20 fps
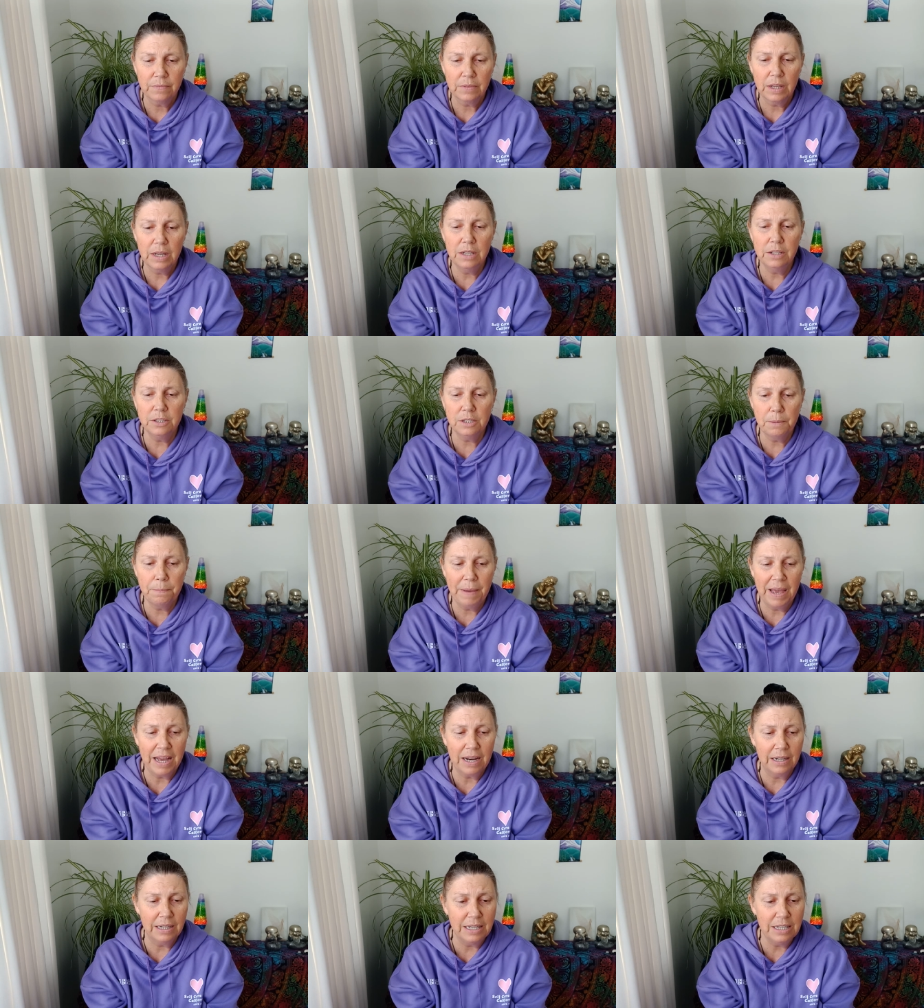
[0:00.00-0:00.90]
It's
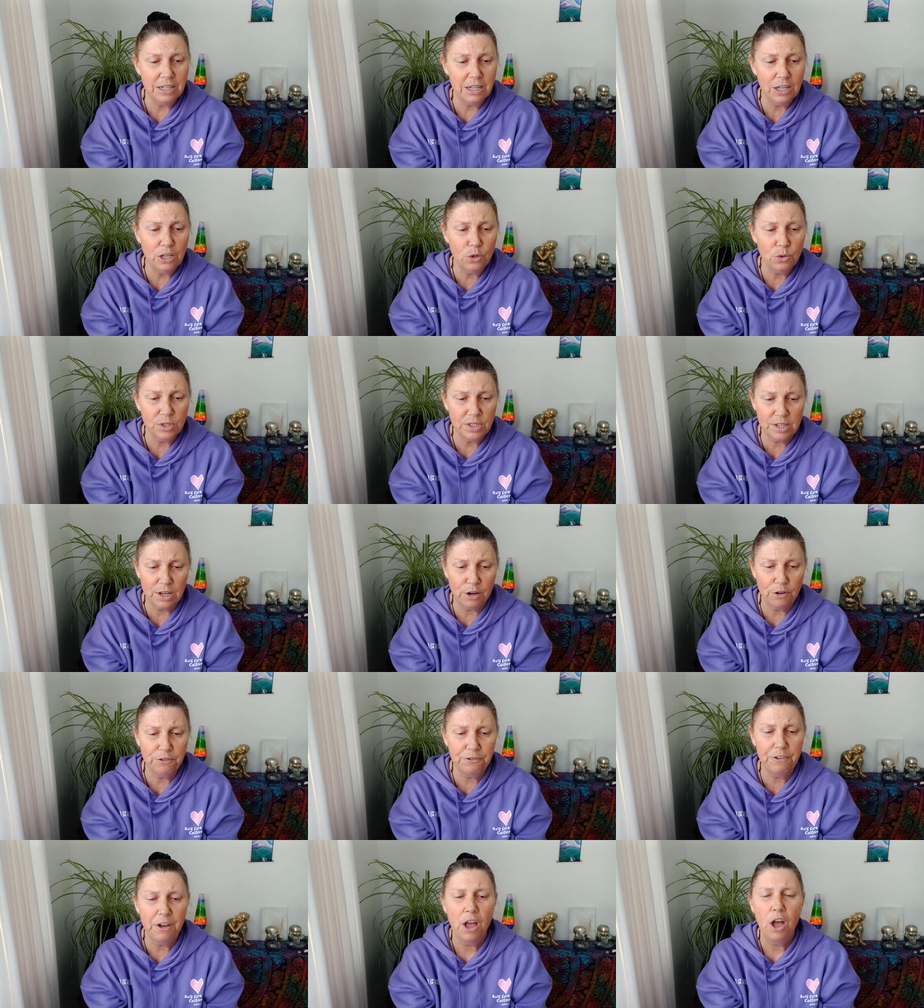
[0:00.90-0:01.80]
about letting
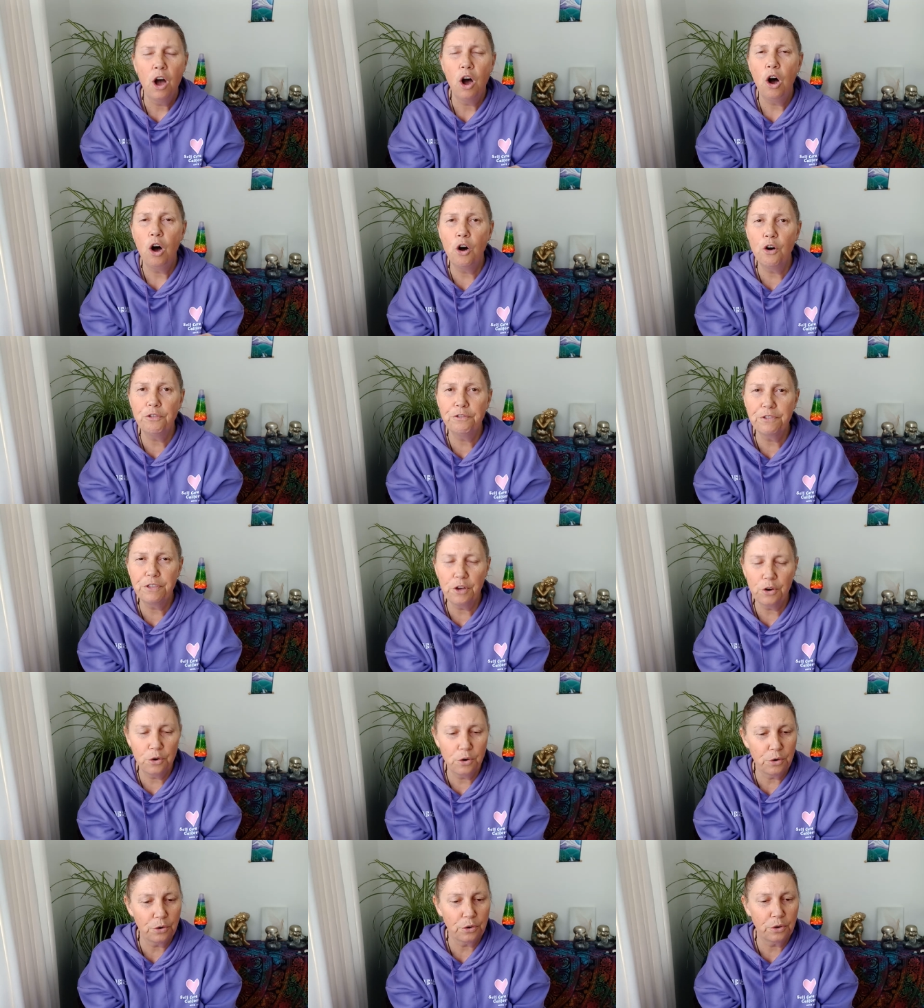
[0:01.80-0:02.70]
yourself off the
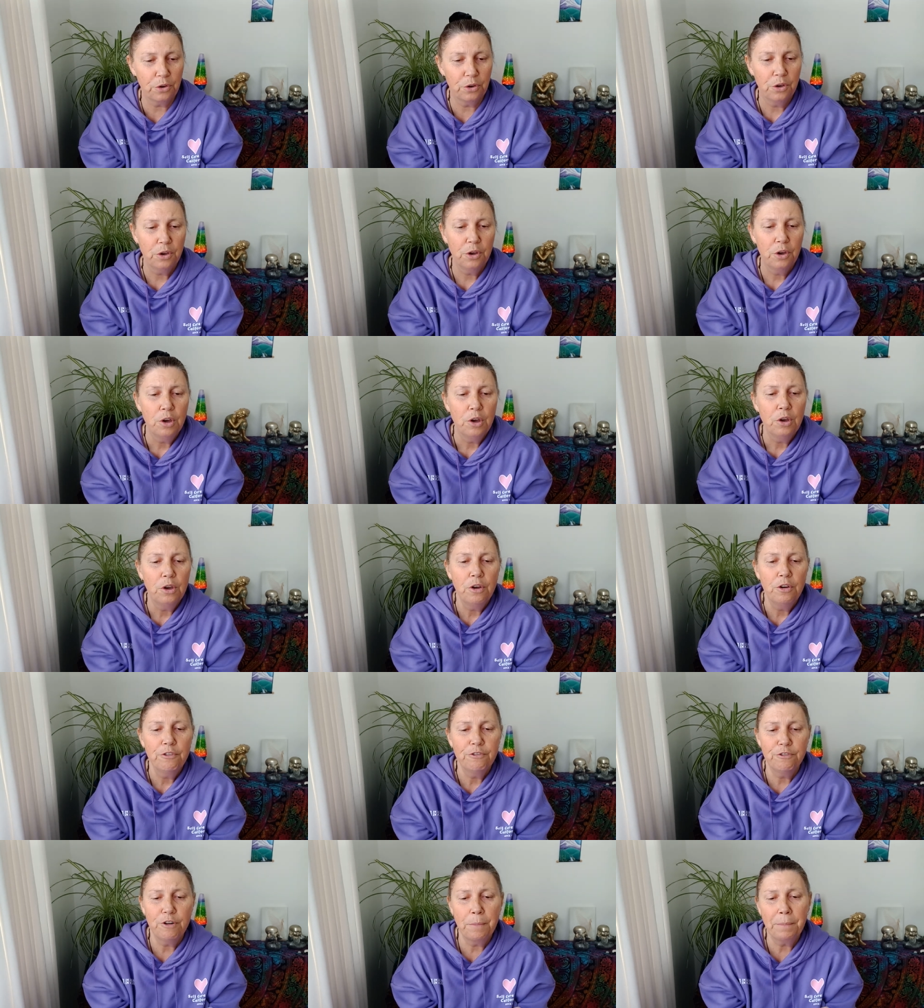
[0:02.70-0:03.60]
hook
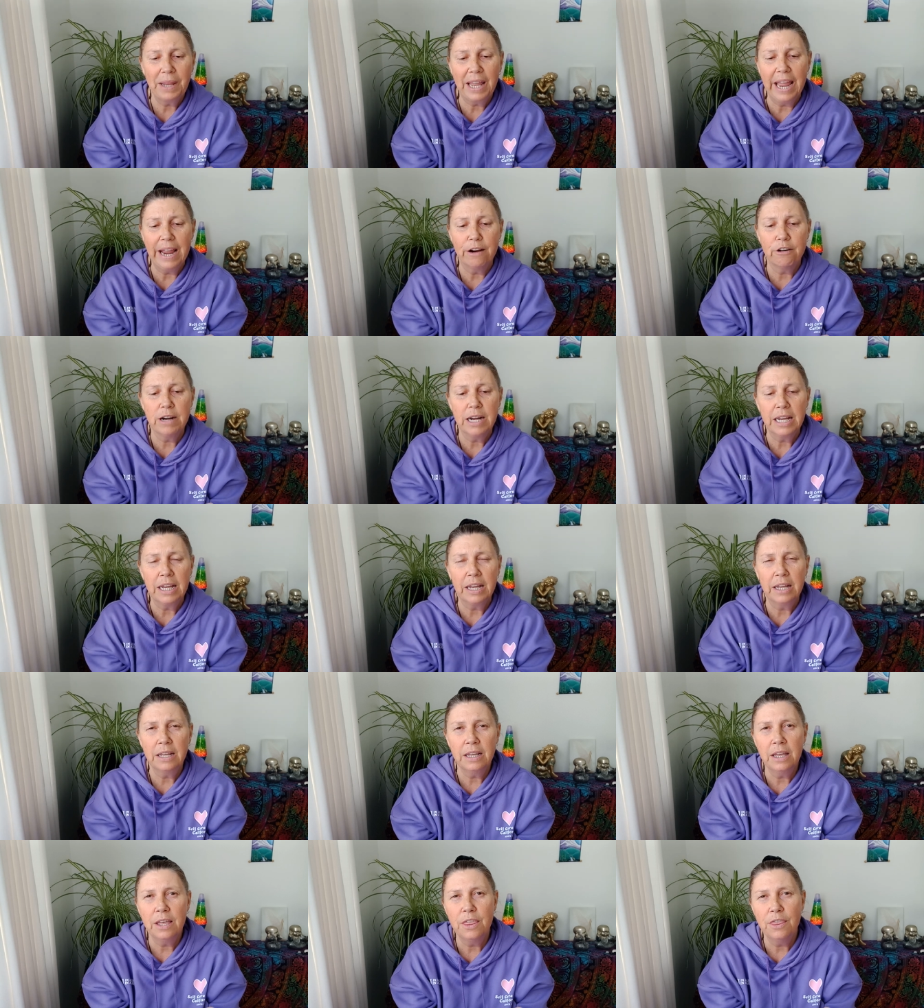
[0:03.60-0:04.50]
from
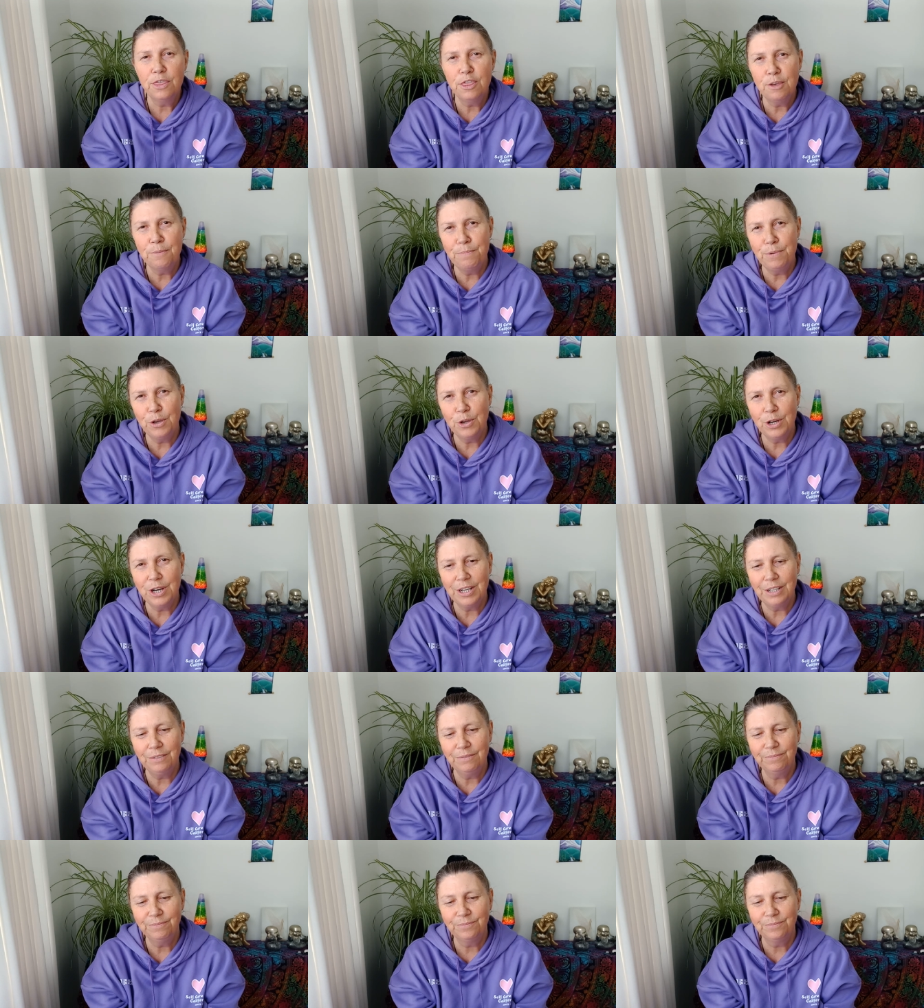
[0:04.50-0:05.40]
carrying the burden.